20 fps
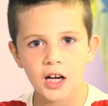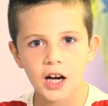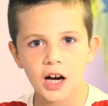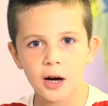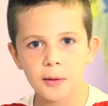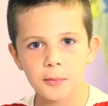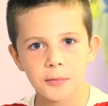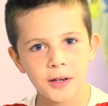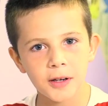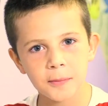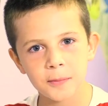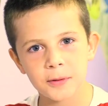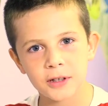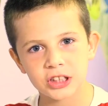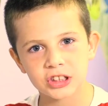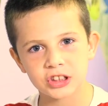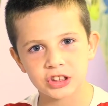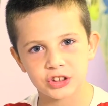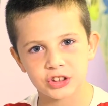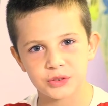How many
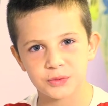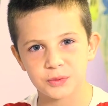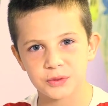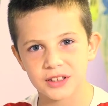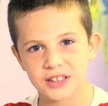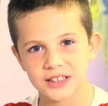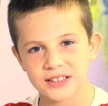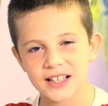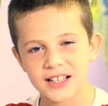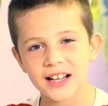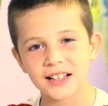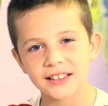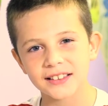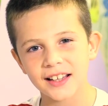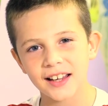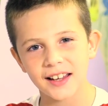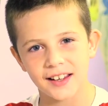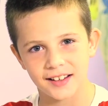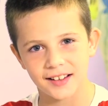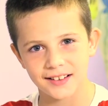pictures will the tech
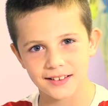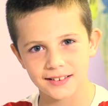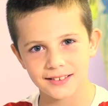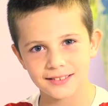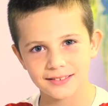take?